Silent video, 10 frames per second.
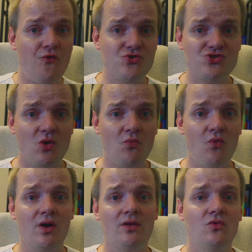For
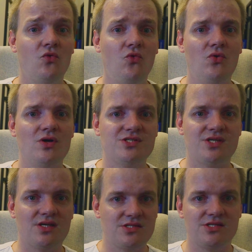someone who
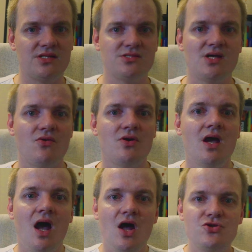is
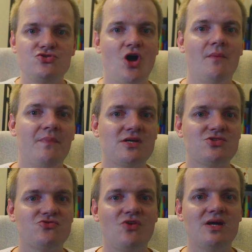sedentary, jumping
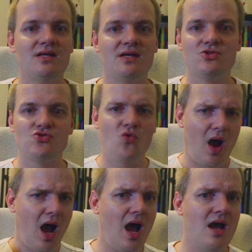straight into
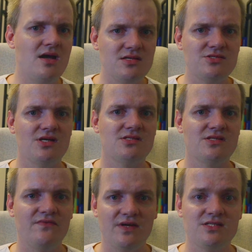high
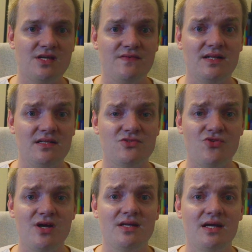intensive interval
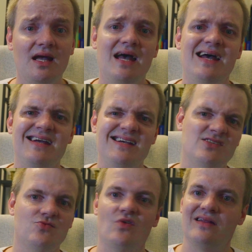training
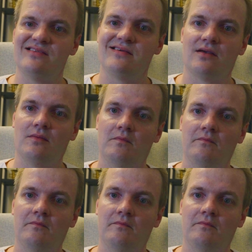isn't realistic.